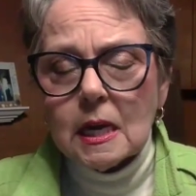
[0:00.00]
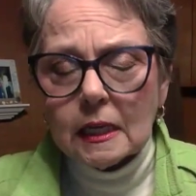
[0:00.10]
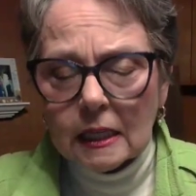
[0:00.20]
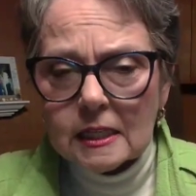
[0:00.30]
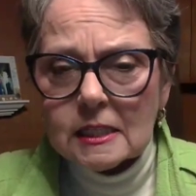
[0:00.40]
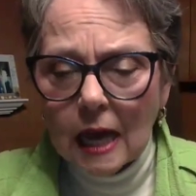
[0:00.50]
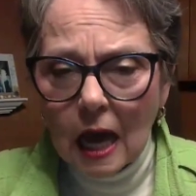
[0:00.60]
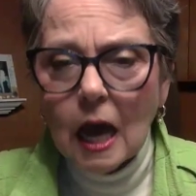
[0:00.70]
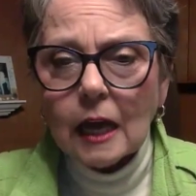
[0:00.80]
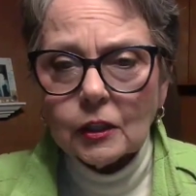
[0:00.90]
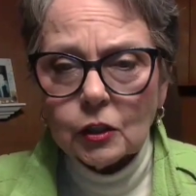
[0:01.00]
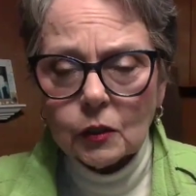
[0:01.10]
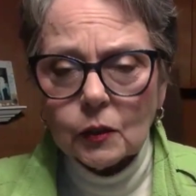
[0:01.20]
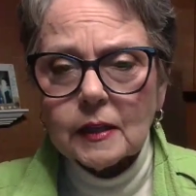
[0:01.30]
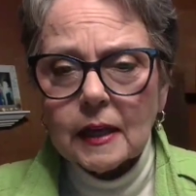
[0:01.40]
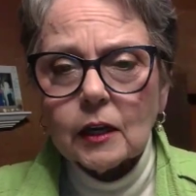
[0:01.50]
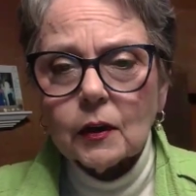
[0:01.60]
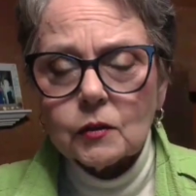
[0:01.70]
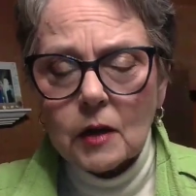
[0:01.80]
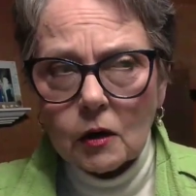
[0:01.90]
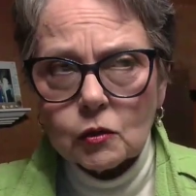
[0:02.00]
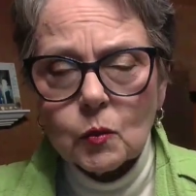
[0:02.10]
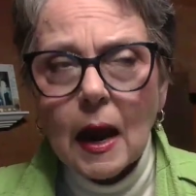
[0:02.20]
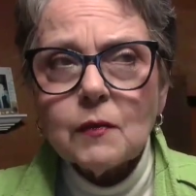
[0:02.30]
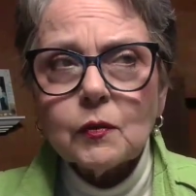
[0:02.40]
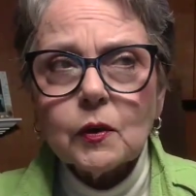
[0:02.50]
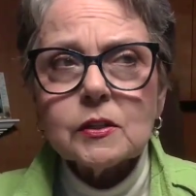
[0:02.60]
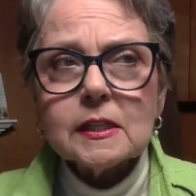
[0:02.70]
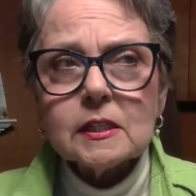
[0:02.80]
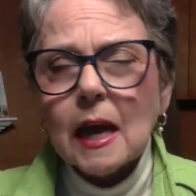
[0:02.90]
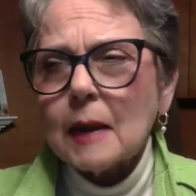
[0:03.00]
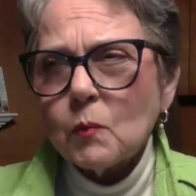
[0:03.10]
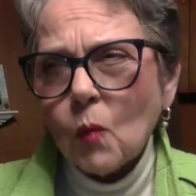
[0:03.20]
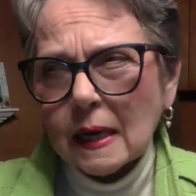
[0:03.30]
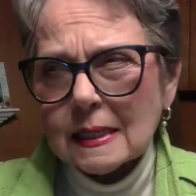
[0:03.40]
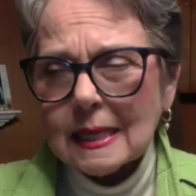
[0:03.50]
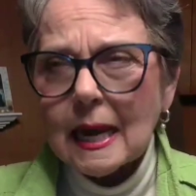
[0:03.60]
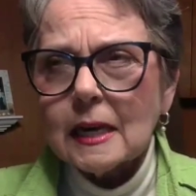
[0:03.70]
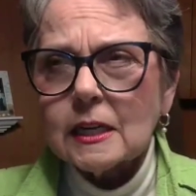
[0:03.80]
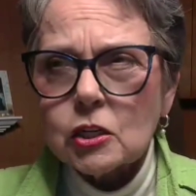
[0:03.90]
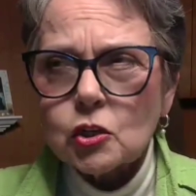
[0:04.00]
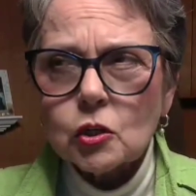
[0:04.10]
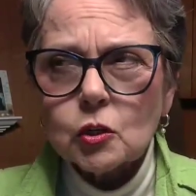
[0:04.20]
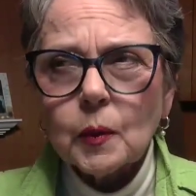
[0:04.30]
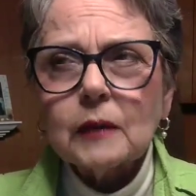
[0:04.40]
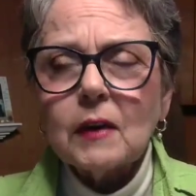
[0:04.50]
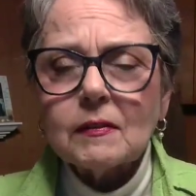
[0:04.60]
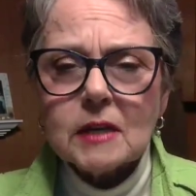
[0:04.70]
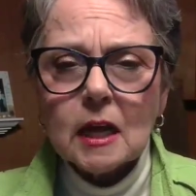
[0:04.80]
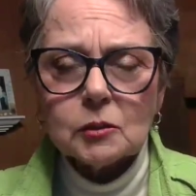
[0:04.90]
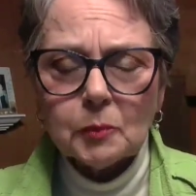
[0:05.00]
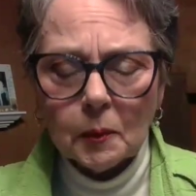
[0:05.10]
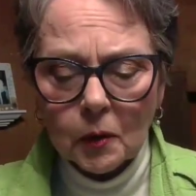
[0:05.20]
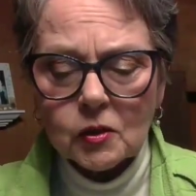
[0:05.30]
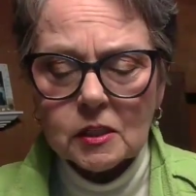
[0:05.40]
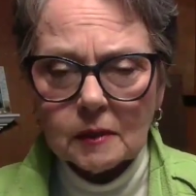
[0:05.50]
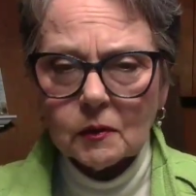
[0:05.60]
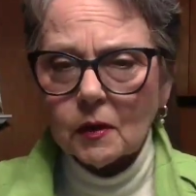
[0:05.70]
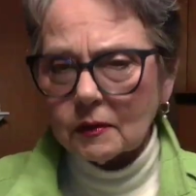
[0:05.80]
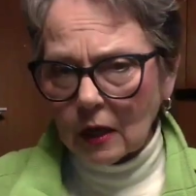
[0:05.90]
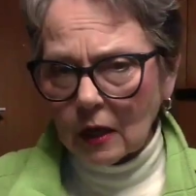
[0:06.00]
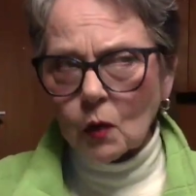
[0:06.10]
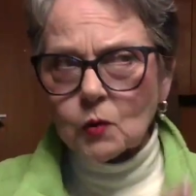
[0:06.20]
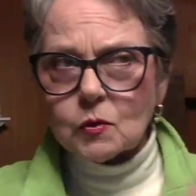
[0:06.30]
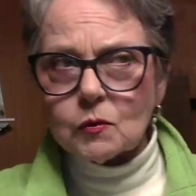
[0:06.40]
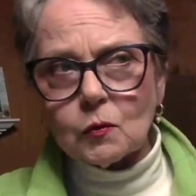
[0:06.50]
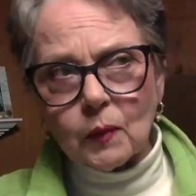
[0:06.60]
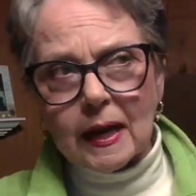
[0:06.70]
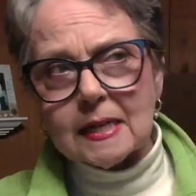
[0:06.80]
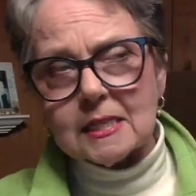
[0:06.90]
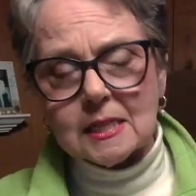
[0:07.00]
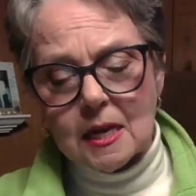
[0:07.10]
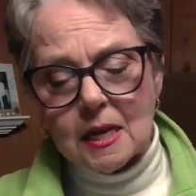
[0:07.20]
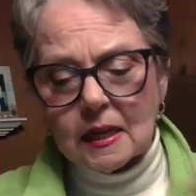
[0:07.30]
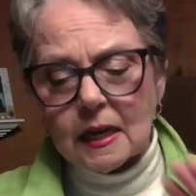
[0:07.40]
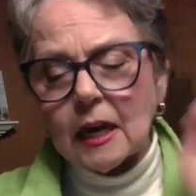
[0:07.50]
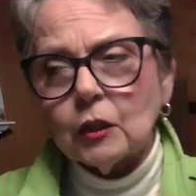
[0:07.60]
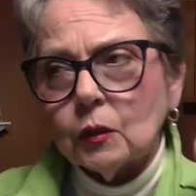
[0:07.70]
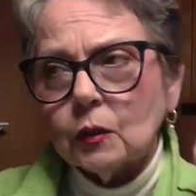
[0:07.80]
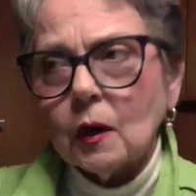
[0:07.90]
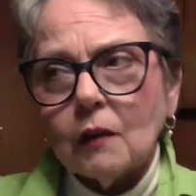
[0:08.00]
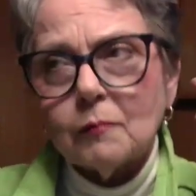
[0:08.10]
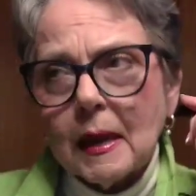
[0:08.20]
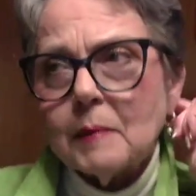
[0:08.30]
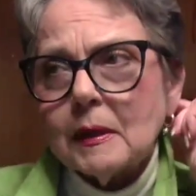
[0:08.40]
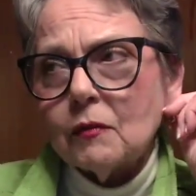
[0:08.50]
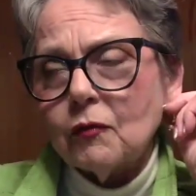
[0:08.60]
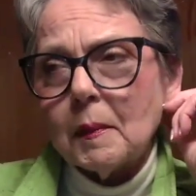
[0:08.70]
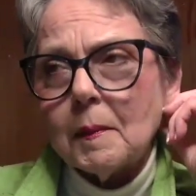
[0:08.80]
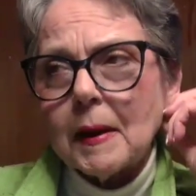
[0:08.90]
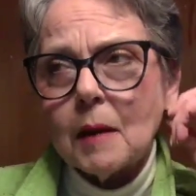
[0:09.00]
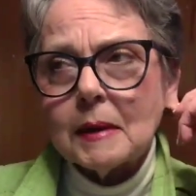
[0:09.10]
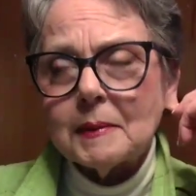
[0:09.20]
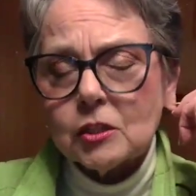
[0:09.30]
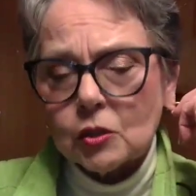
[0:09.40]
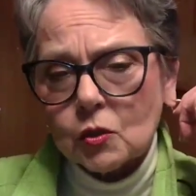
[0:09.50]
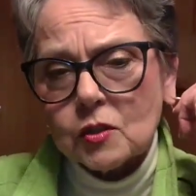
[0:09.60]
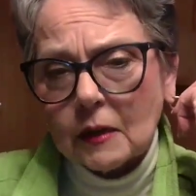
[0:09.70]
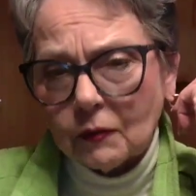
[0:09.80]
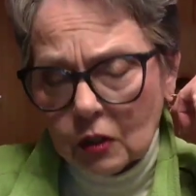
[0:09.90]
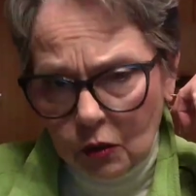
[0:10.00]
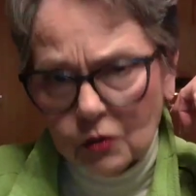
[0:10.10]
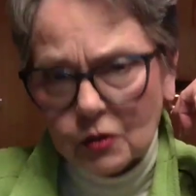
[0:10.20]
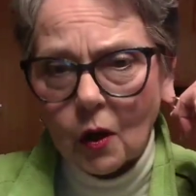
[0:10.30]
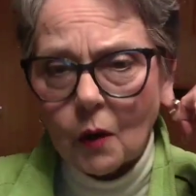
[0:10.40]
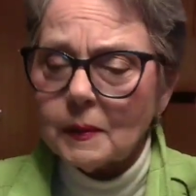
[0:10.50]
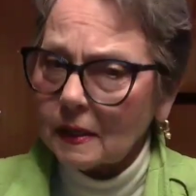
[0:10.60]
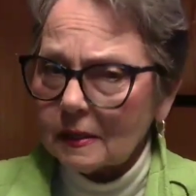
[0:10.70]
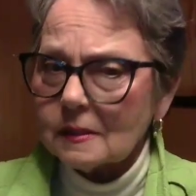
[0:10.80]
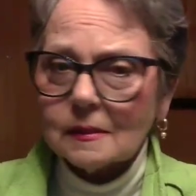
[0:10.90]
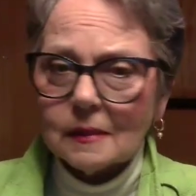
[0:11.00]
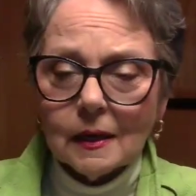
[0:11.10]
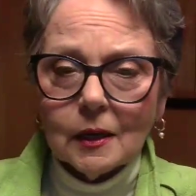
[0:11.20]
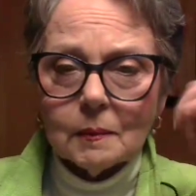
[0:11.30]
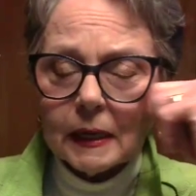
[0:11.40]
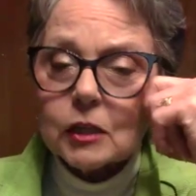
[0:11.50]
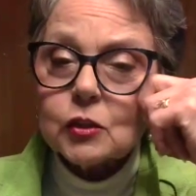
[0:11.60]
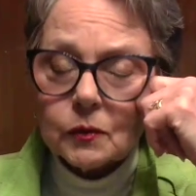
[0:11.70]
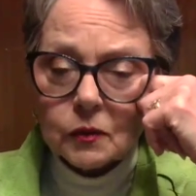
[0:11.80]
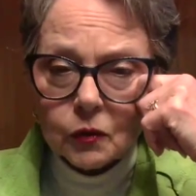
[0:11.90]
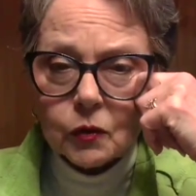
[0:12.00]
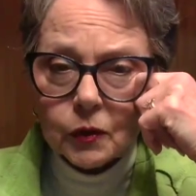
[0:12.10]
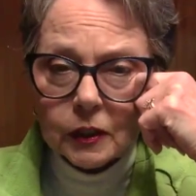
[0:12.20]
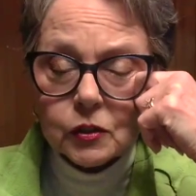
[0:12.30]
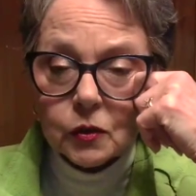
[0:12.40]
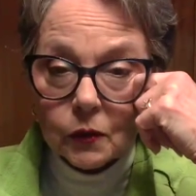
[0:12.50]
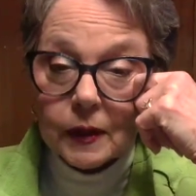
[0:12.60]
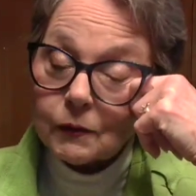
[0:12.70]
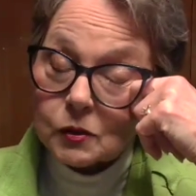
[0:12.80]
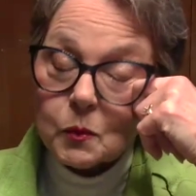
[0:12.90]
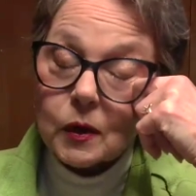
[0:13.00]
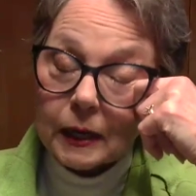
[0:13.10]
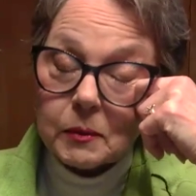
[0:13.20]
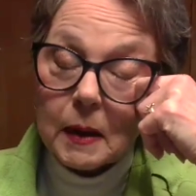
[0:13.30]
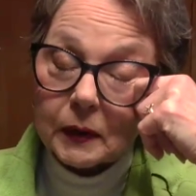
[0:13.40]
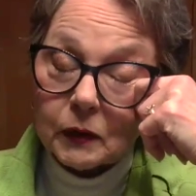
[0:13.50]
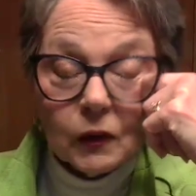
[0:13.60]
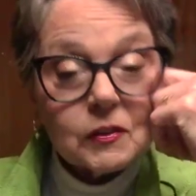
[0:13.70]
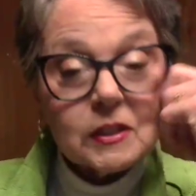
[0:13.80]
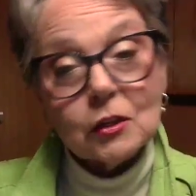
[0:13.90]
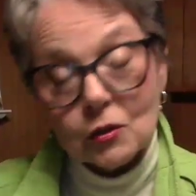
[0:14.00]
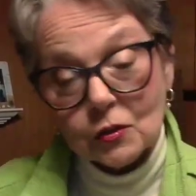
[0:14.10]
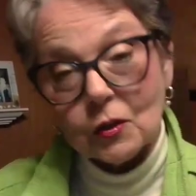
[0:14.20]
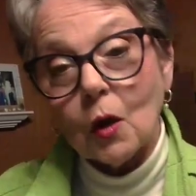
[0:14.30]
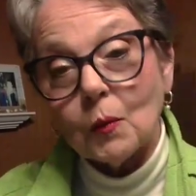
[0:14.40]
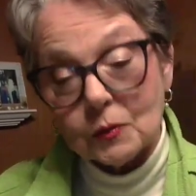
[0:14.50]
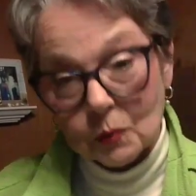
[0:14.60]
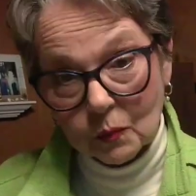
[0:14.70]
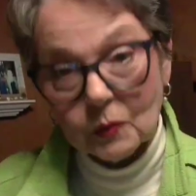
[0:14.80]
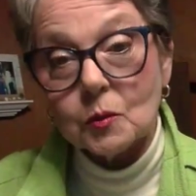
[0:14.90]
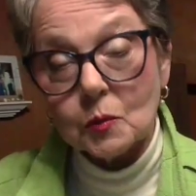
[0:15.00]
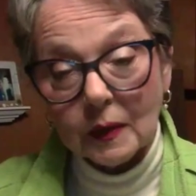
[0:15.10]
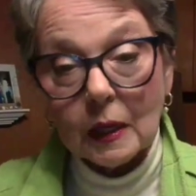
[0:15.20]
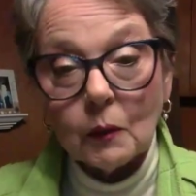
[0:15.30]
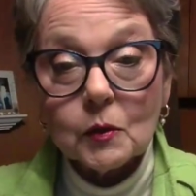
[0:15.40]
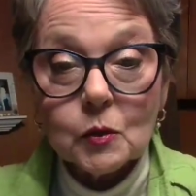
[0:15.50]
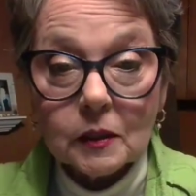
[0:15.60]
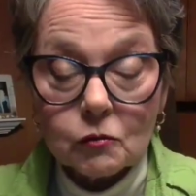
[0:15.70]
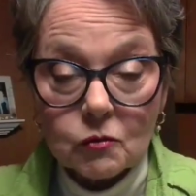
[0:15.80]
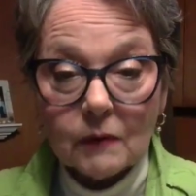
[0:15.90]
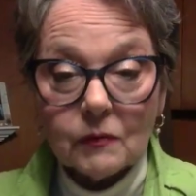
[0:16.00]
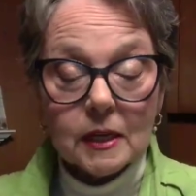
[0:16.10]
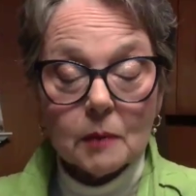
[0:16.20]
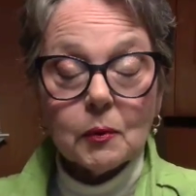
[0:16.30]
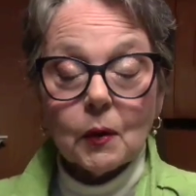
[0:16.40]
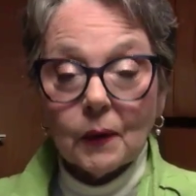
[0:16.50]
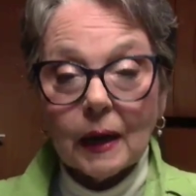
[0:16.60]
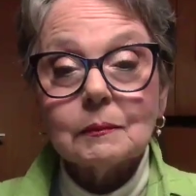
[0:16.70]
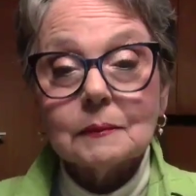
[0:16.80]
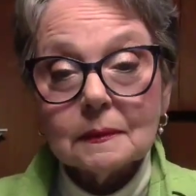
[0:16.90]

kids on, you know, that are drivers, it's, I want to say, an additional $25 per person. Now, those are the rates that I knew of maybe from about maybe 6 or 7 years ago, because my kids are in their 30s. So that was more like probably 15 years ago, which was when they were doing their driver's ed program.